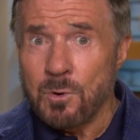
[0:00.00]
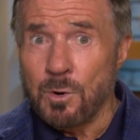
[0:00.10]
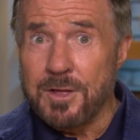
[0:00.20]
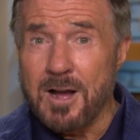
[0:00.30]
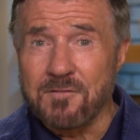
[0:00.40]

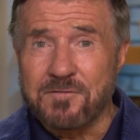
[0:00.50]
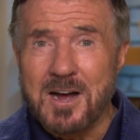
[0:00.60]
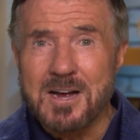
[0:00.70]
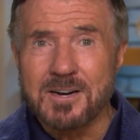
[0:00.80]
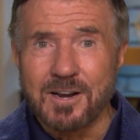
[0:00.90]
without
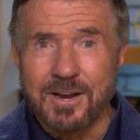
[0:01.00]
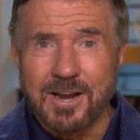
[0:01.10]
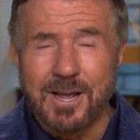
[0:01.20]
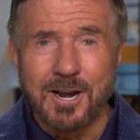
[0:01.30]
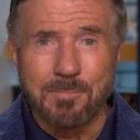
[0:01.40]
finally
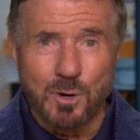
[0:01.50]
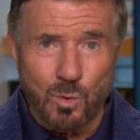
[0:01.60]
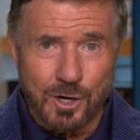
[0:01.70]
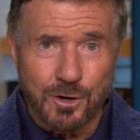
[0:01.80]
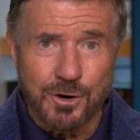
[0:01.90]
getting
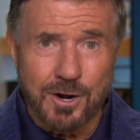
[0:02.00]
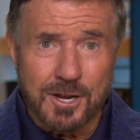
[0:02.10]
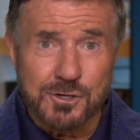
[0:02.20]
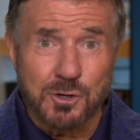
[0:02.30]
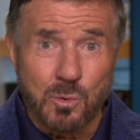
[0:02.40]
bewildered
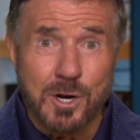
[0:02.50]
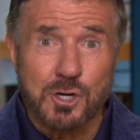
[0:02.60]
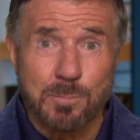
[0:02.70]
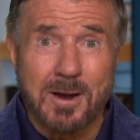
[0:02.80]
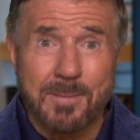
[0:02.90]
as to
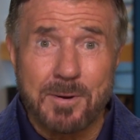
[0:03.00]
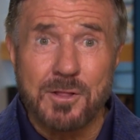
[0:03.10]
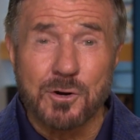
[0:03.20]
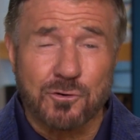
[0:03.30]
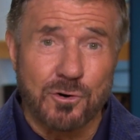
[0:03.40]
which may be
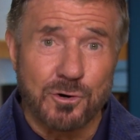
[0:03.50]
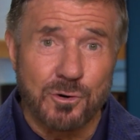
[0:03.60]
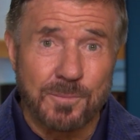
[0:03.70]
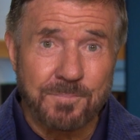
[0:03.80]
the truth."